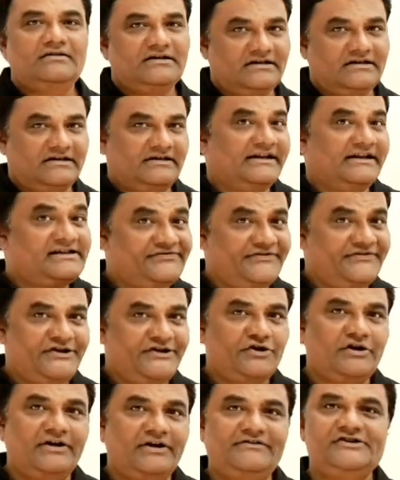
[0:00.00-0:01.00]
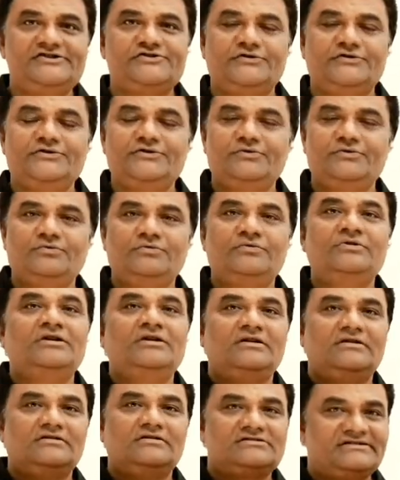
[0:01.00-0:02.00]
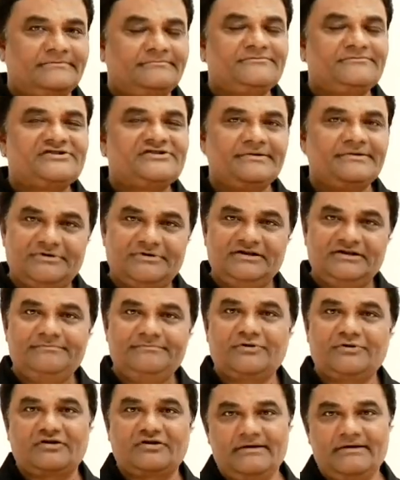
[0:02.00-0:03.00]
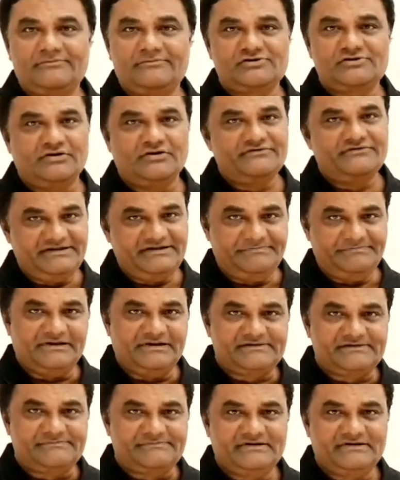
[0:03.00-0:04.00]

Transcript: Then the next video I will show you some simple programs of C++.